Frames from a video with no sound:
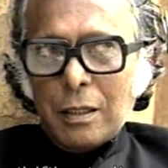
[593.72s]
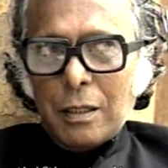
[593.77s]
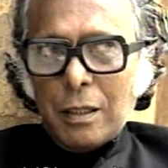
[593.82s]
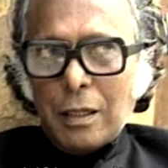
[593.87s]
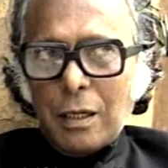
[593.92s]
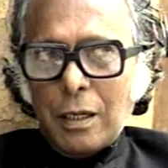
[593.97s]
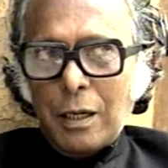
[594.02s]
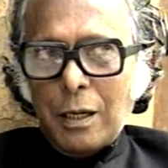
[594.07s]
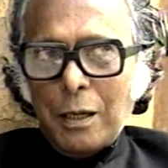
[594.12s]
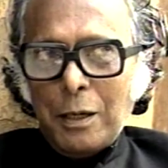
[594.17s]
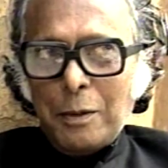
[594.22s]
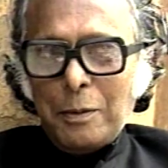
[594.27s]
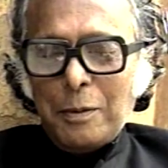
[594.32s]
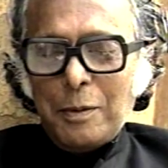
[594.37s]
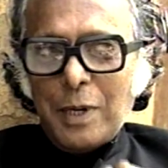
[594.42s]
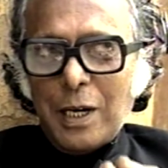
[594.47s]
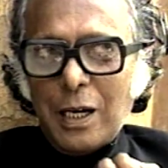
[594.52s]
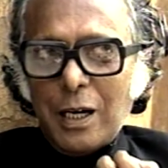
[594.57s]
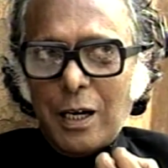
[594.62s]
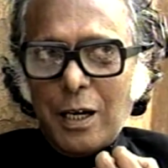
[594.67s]
uh,
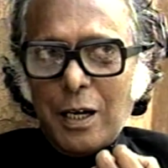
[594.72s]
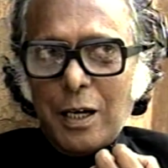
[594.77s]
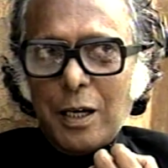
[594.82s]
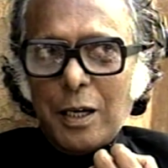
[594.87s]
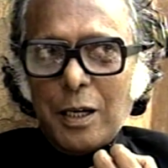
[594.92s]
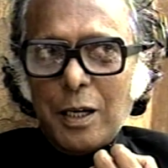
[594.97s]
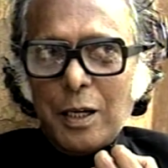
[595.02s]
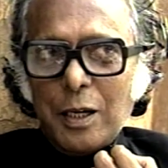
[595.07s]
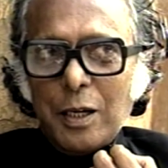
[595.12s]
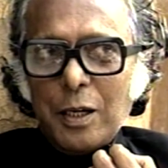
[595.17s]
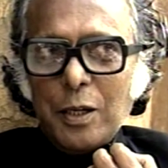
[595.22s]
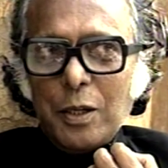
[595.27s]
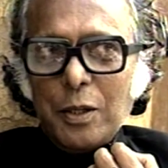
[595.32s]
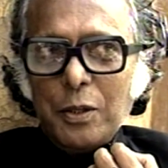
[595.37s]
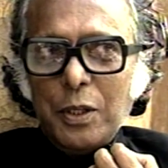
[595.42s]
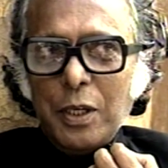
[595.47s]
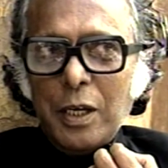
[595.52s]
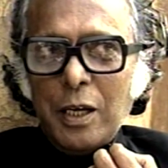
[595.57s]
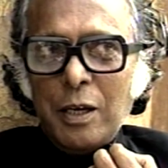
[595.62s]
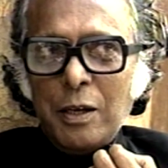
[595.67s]

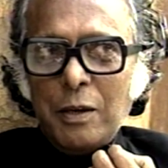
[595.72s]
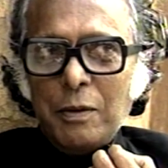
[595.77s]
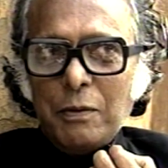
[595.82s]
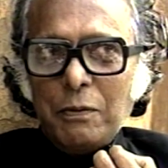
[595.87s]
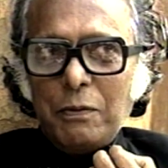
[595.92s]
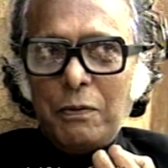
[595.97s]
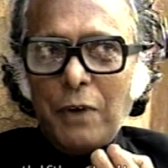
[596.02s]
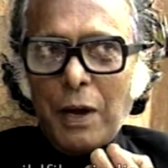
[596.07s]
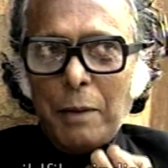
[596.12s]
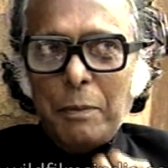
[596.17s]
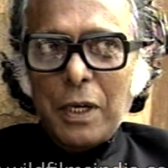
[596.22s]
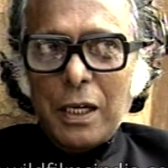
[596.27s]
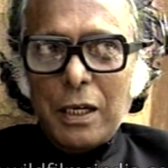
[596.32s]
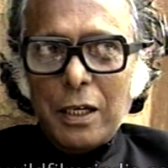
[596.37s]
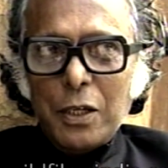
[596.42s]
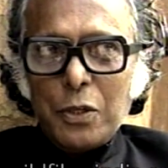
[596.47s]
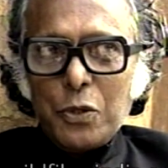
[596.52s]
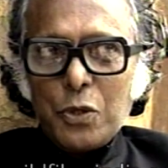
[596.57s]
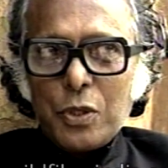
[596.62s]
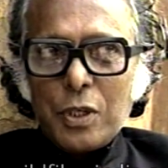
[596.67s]
the
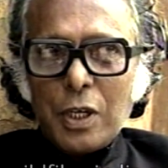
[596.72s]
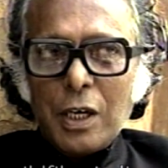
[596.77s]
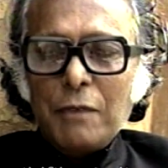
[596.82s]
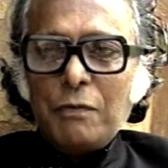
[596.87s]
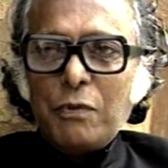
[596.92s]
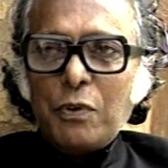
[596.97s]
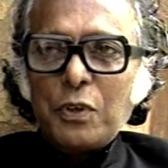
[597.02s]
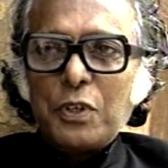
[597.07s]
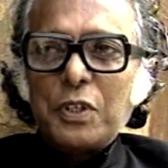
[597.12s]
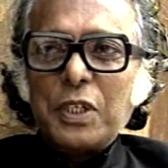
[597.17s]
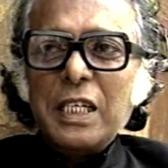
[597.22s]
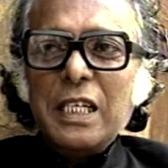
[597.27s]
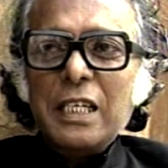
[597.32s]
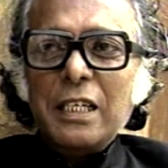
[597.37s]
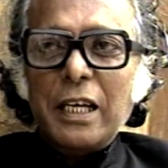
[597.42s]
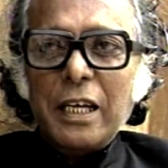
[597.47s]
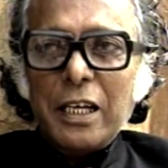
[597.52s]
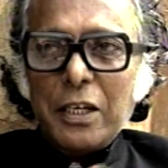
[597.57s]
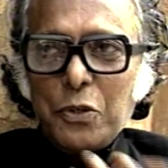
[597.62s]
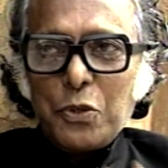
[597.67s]
family starved for three
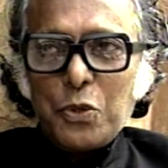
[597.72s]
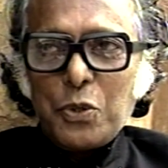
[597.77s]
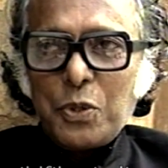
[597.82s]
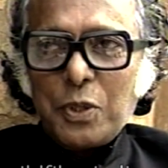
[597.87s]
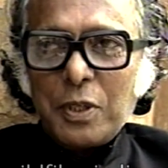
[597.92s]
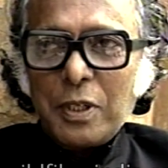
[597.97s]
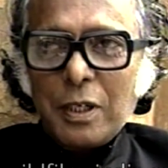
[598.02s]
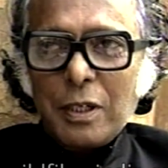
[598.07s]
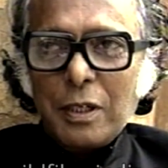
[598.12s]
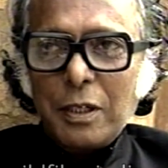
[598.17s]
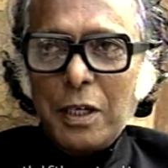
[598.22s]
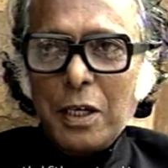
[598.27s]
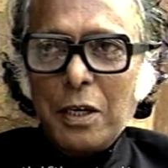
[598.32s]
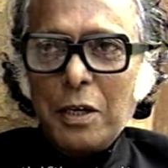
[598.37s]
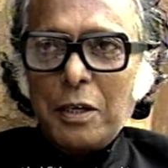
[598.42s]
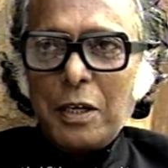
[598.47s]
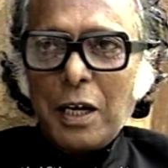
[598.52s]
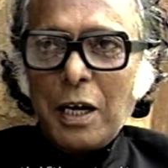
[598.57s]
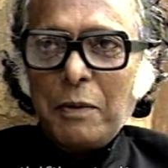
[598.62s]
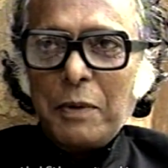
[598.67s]
days,
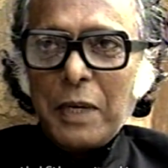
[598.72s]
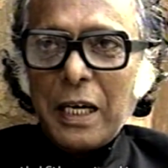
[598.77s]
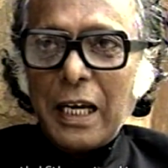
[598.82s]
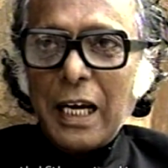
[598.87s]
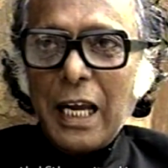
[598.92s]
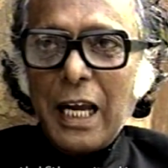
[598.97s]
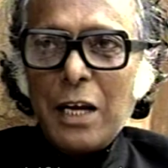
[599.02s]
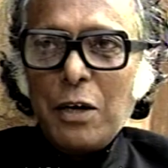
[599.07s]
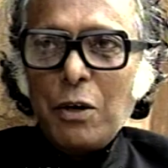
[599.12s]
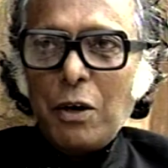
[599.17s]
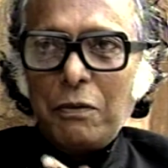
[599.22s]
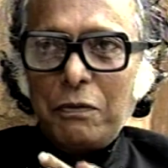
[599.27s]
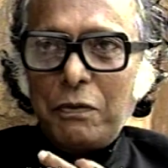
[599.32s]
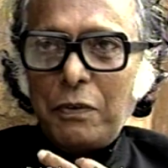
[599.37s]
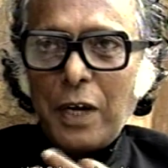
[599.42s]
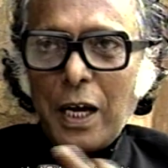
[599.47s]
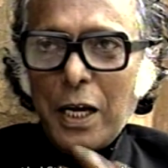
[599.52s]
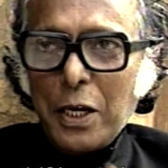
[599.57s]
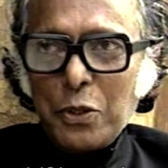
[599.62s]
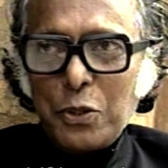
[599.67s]
didn't have a grain of
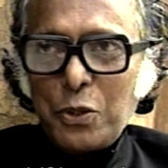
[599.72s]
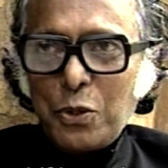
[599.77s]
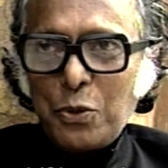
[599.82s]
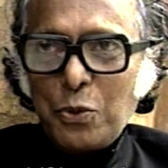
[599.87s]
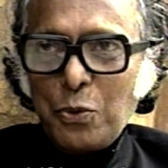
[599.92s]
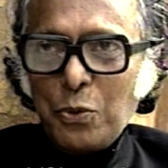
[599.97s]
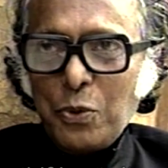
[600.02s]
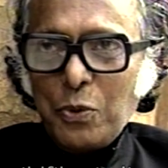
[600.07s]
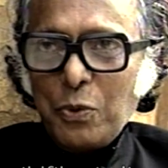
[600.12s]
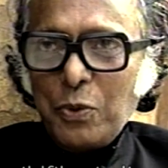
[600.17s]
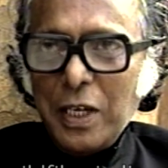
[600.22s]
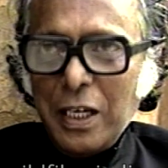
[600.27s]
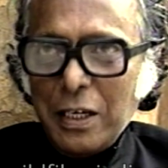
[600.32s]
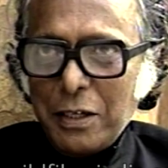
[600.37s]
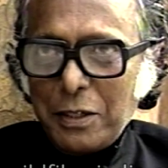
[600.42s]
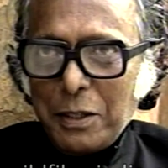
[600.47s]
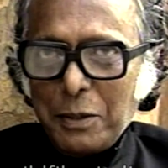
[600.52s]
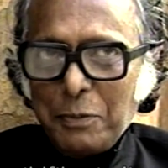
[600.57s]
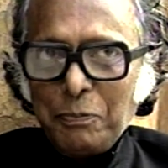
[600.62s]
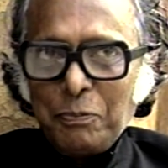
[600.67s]
rice to
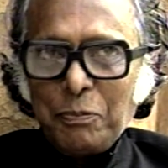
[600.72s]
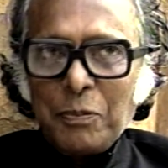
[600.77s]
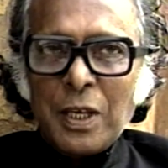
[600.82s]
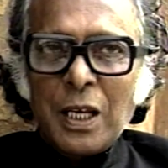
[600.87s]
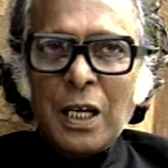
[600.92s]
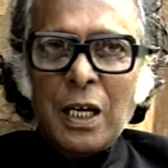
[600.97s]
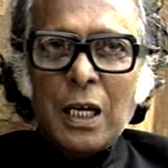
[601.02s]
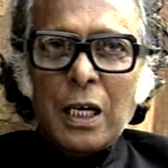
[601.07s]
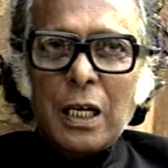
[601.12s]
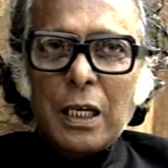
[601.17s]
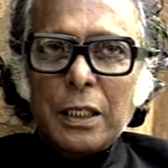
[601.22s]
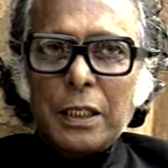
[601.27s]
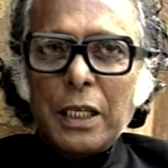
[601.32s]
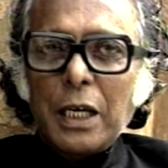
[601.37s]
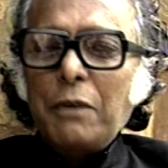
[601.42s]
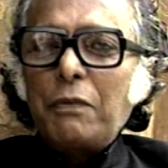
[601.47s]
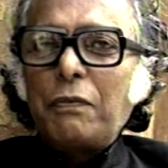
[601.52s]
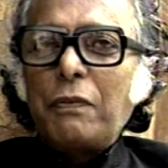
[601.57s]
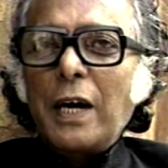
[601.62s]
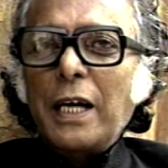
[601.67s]
eat.
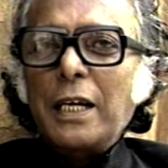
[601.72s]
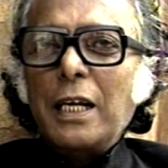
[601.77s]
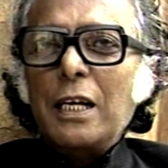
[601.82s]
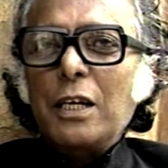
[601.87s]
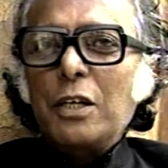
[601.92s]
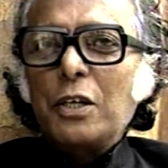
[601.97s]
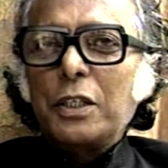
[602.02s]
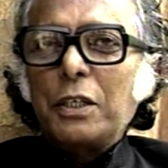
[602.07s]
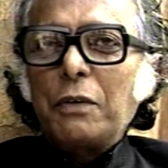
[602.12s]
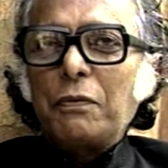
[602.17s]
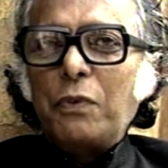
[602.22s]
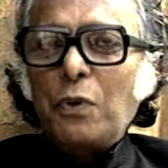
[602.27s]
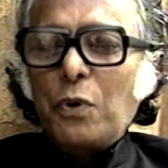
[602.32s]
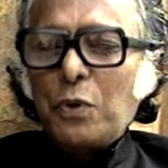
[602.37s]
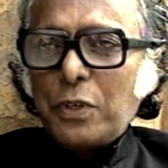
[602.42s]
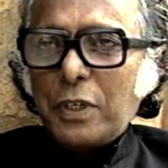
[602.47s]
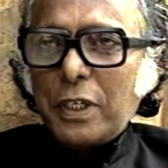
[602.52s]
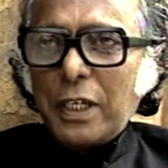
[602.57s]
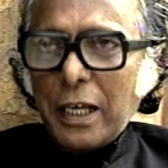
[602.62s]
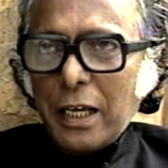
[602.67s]
Then finally, on the
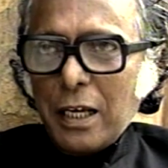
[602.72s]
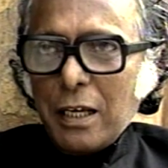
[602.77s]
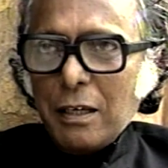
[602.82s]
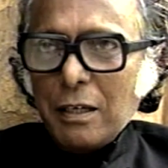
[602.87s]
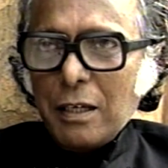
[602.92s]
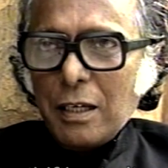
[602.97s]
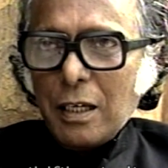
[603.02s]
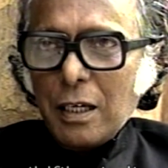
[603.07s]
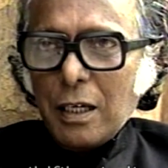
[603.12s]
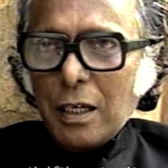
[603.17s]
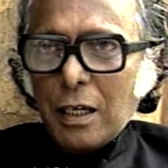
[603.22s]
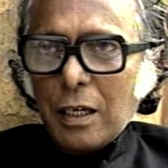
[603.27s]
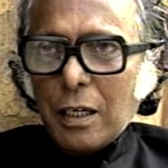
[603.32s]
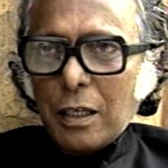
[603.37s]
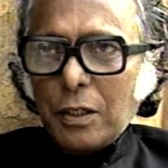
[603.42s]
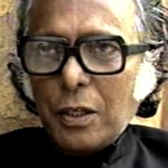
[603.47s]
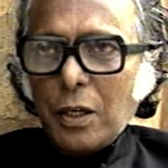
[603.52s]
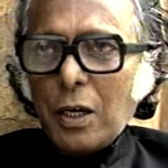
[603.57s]
fourth day, the